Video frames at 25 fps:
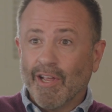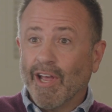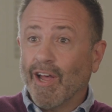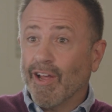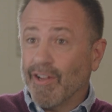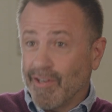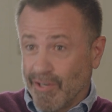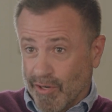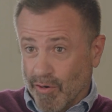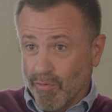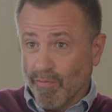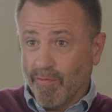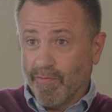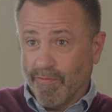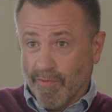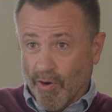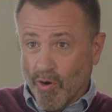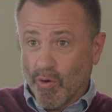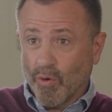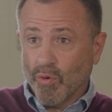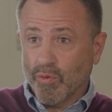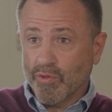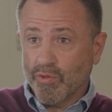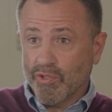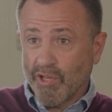you know
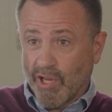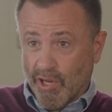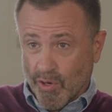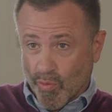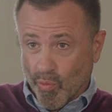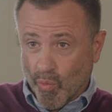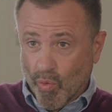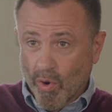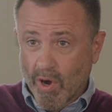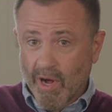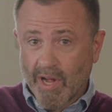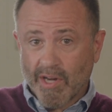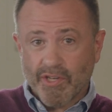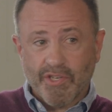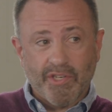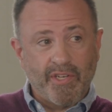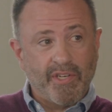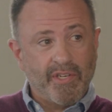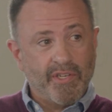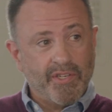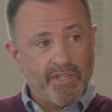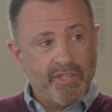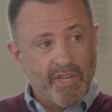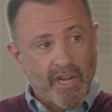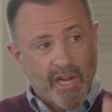phones and
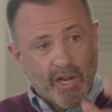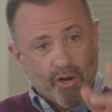watches